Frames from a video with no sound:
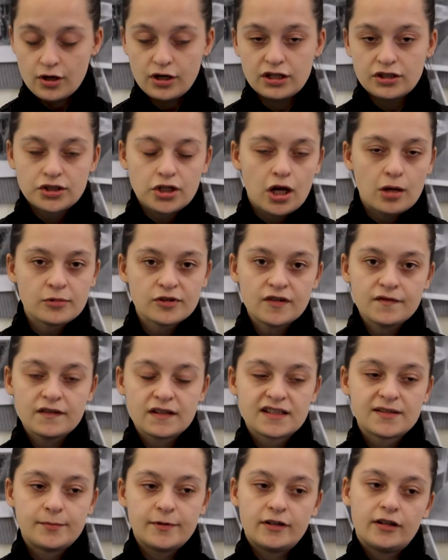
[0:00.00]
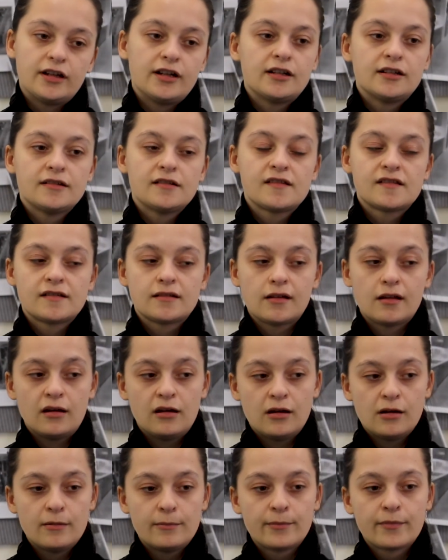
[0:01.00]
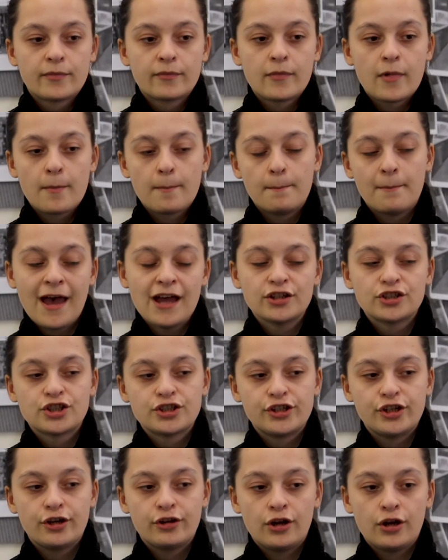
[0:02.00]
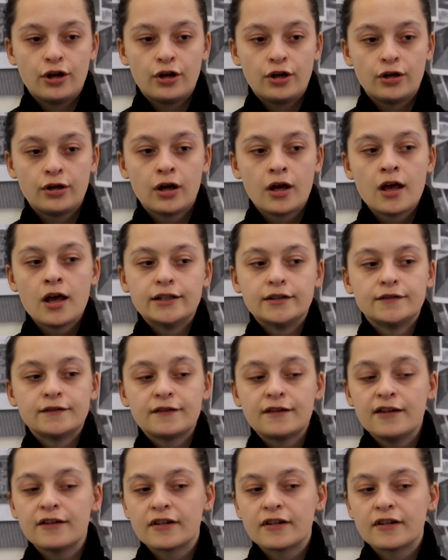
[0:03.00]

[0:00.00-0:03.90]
in terms of experience, Match Studio gave